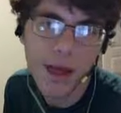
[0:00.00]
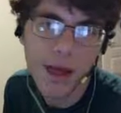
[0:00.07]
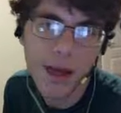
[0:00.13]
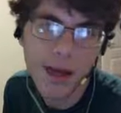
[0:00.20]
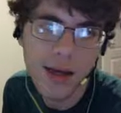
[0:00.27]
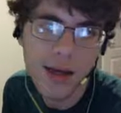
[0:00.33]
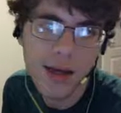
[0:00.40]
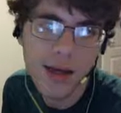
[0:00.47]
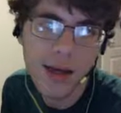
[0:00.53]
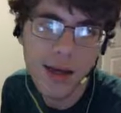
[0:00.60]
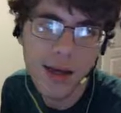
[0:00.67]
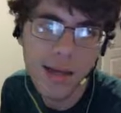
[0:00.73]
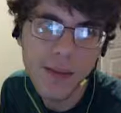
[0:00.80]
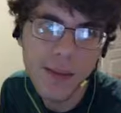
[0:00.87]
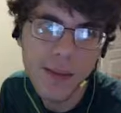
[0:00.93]

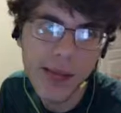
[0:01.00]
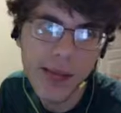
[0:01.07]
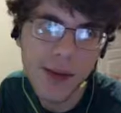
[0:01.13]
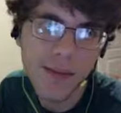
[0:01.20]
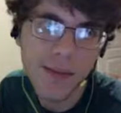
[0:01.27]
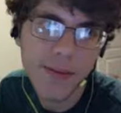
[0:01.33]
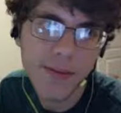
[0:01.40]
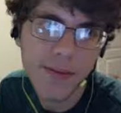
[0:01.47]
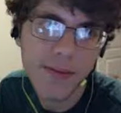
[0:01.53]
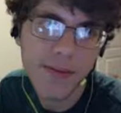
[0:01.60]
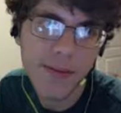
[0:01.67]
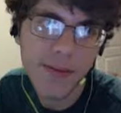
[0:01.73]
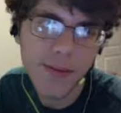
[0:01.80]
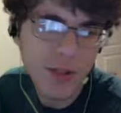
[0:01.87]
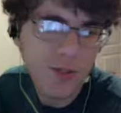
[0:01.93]
But yeah, for the
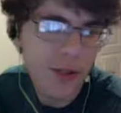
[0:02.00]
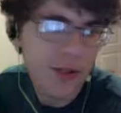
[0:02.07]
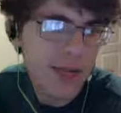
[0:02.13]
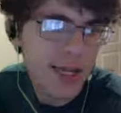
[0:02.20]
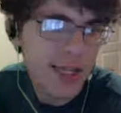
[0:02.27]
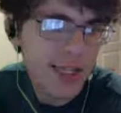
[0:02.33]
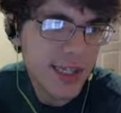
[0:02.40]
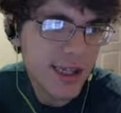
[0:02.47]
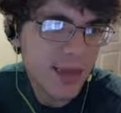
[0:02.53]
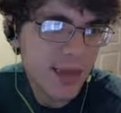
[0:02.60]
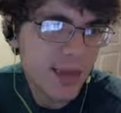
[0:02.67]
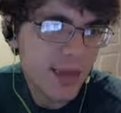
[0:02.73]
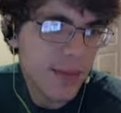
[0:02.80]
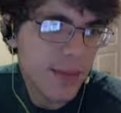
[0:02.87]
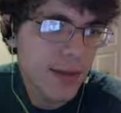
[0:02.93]
most part that's it.
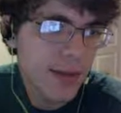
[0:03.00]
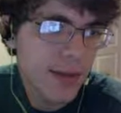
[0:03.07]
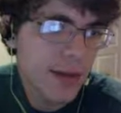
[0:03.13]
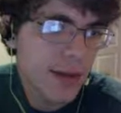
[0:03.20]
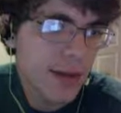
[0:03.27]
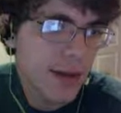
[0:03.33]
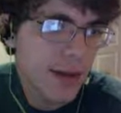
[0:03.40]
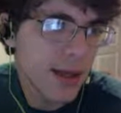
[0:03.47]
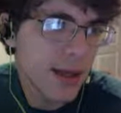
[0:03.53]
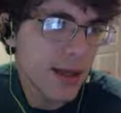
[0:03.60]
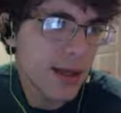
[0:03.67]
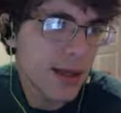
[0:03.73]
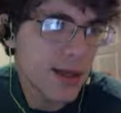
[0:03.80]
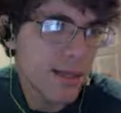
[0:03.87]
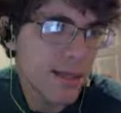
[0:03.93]

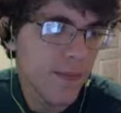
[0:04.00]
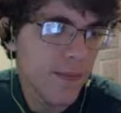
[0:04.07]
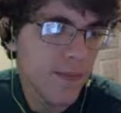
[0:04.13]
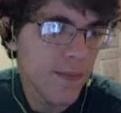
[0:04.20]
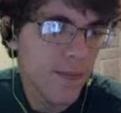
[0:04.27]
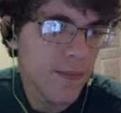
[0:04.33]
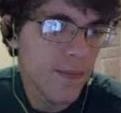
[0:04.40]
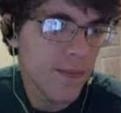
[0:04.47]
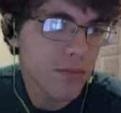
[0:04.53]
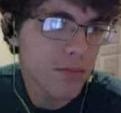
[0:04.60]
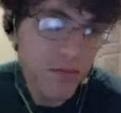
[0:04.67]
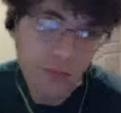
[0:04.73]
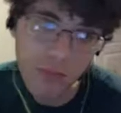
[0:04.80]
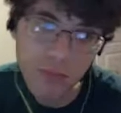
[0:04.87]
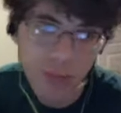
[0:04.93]

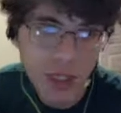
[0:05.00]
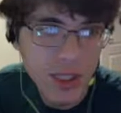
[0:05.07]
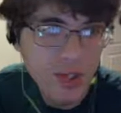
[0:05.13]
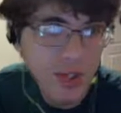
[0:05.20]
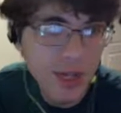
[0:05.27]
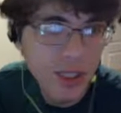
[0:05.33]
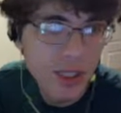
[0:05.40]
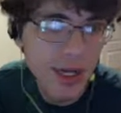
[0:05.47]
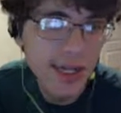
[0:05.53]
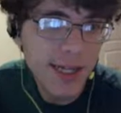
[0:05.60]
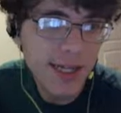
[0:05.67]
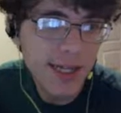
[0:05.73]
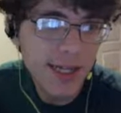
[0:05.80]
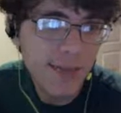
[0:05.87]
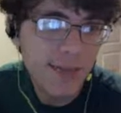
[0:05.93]
Thanks for watching,
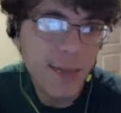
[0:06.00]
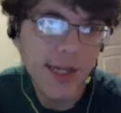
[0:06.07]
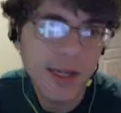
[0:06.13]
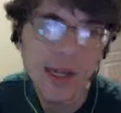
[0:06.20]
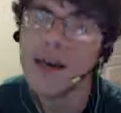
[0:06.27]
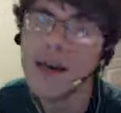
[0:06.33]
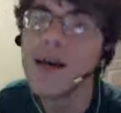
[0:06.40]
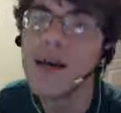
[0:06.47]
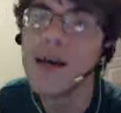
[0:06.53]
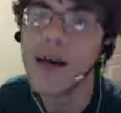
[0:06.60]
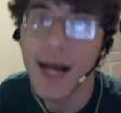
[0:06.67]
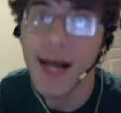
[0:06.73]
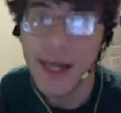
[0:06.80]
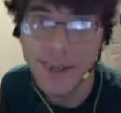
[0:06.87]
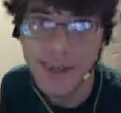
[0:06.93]
guys.
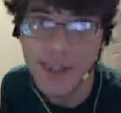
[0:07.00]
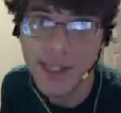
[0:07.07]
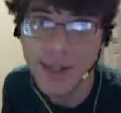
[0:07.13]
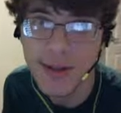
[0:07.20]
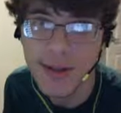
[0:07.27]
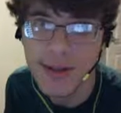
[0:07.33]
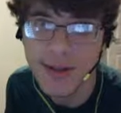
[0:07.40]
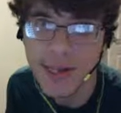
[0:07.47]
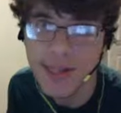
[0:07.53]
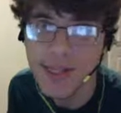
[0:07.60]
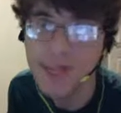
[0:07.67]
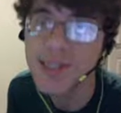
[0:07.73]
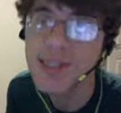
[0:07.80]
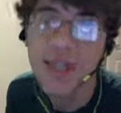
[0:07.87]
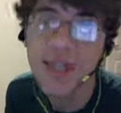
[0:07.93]
I will see you
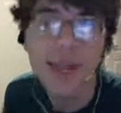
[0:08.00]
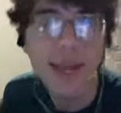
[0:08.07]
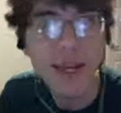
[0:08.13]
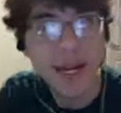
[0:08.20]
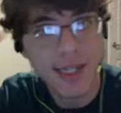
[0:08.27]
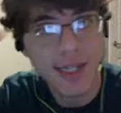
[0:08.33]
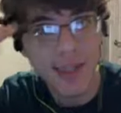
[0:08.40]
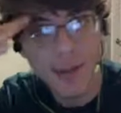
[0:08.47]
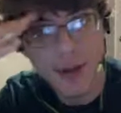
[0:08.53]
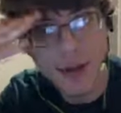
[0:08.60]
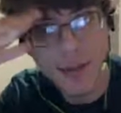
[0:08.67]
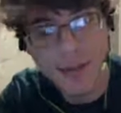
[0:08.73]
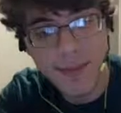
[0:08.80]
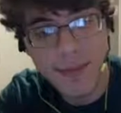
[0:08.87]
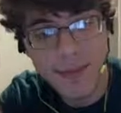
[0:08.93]
guys in the next one.
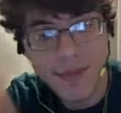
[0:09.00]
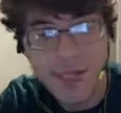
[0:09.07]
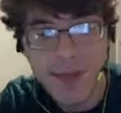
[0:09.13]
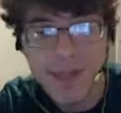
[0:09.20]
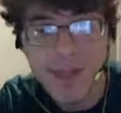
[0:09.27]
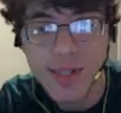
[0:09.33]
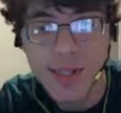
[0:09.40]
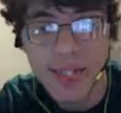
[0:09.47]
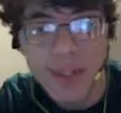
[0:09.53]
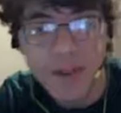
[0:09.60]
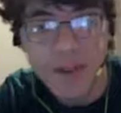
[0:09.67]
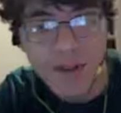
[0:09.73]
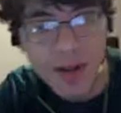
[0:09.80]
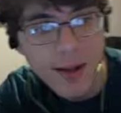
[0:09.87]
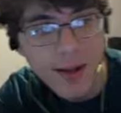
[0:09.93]
This is CJ
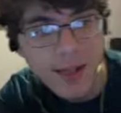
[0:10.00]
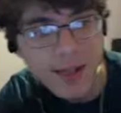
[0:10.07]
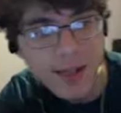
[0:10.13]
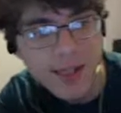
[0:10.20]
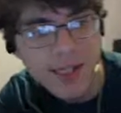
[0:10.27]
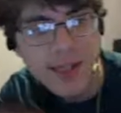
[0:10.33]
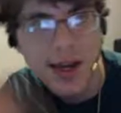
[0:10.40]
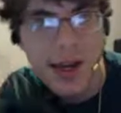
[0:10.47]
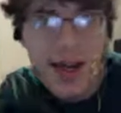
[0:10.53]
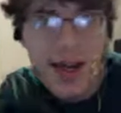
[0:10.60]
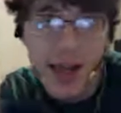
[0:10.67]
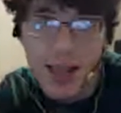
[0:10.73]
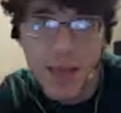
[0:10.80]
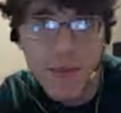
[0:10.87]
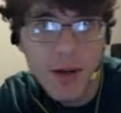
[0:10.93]
Video Logs.
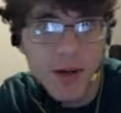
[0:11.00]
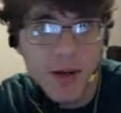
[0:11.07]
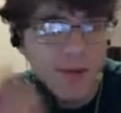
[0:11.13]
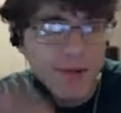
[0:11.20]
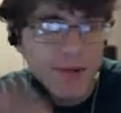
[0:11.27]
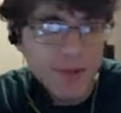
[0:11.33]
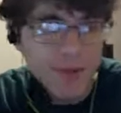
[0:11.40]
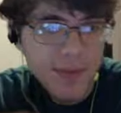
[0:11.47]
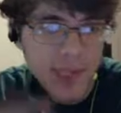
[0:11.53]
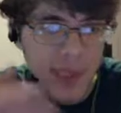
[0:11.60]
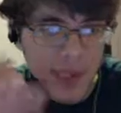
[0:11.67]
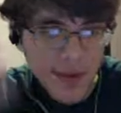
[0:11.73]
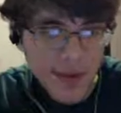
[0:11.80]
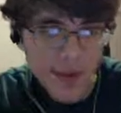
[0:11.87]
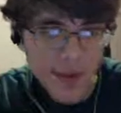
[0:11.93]
Let me know if this
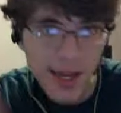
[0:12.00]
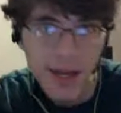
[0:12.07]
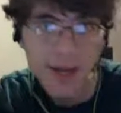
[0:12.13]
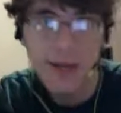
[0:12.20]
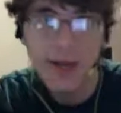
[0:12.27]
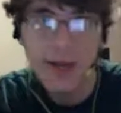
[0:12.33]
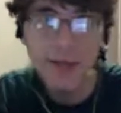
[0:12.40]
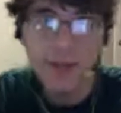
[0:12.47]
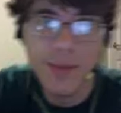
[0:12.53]
is your thing, right?